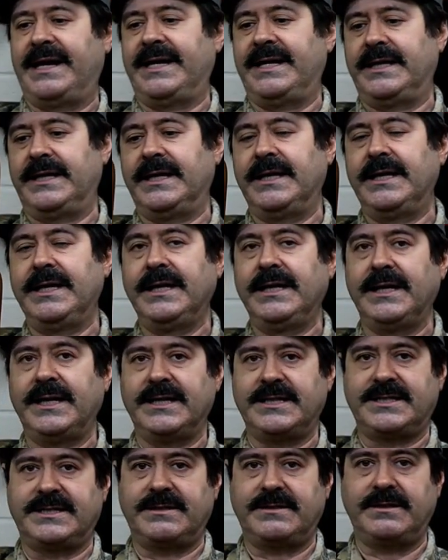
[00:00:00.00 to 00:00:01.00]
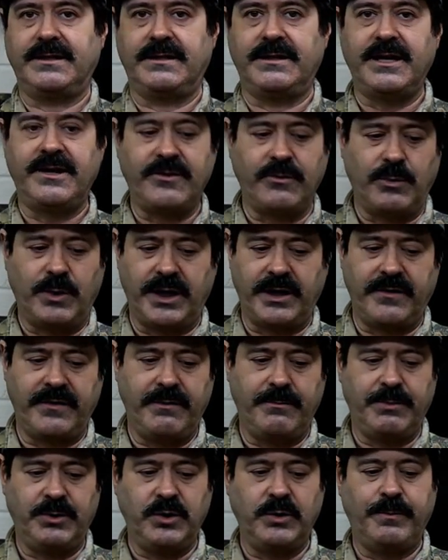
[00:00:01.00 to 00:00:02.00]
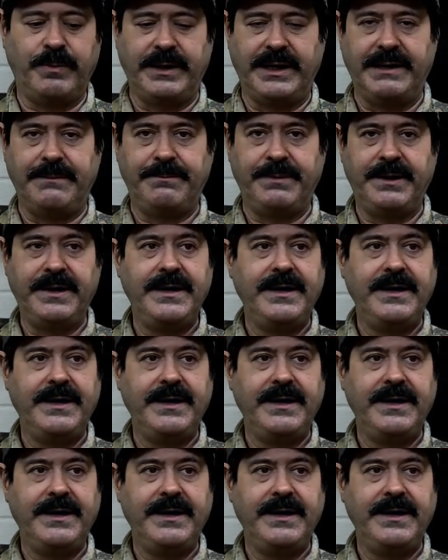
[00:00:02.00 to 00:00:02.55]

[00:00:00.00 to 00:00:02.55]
it. It's neither one are the bullpup,